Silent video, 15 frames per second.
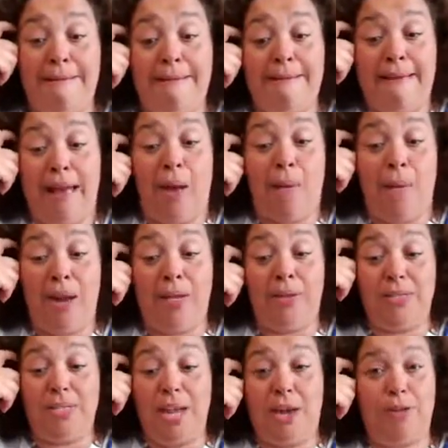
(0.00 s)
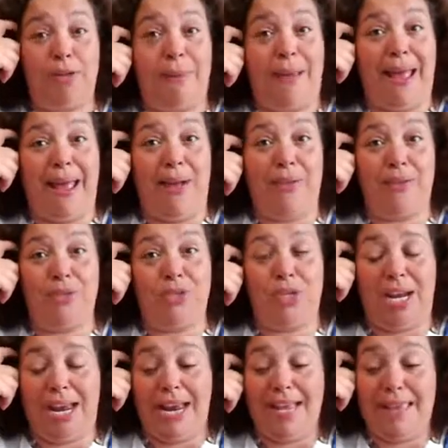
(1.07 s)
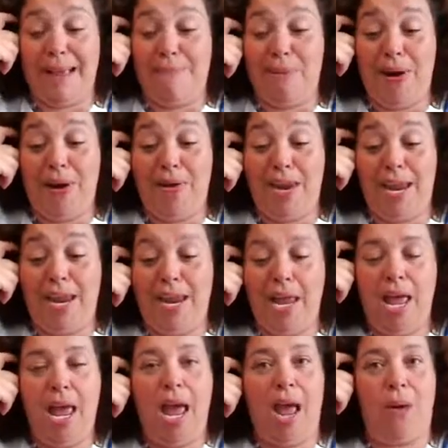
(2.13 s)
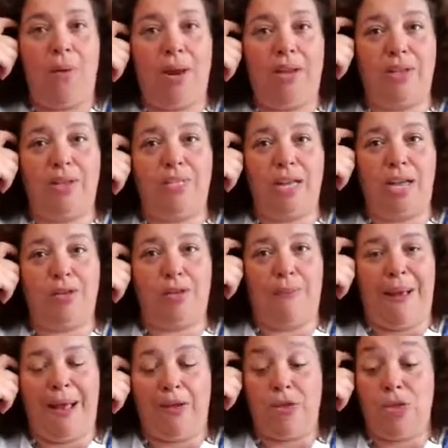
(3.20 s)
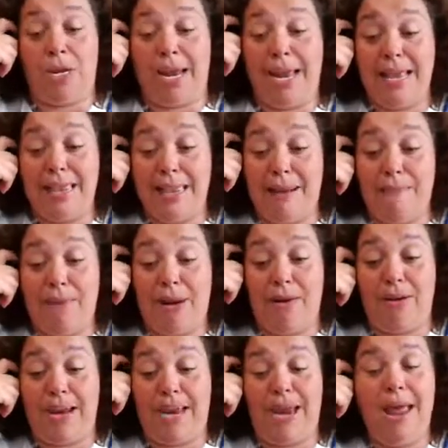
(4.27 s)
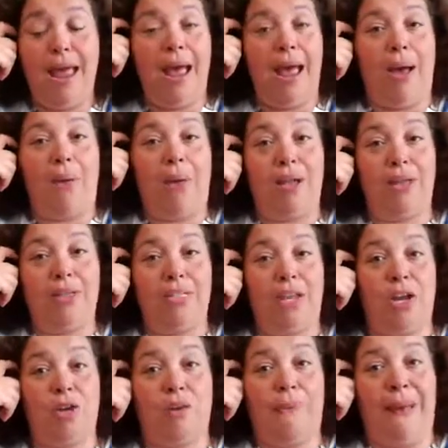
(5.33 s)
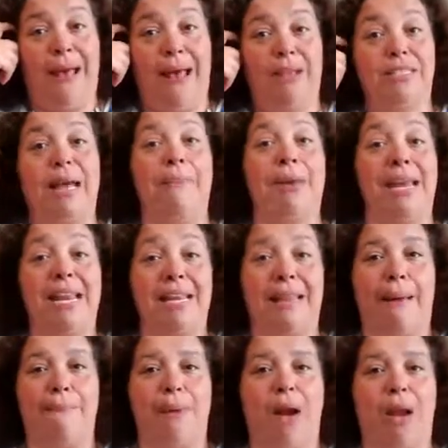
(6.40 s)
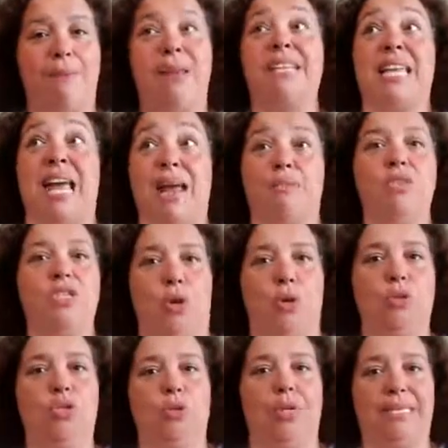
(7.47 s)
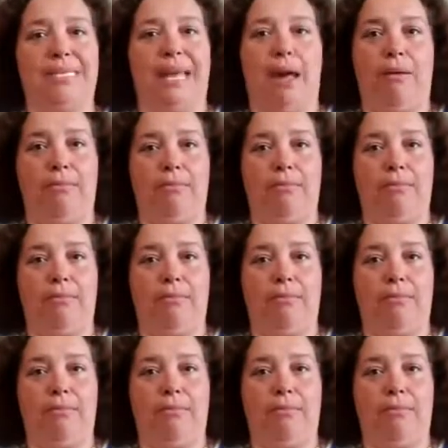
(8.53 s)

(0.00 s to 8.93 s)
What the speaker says: I want to lose 100 pounds. Should I eat that brownie? I want to lose 100 pounds. Should I eat that brownie? I want to lose 100 pounds. I'm eating that brownie because I am so stressed out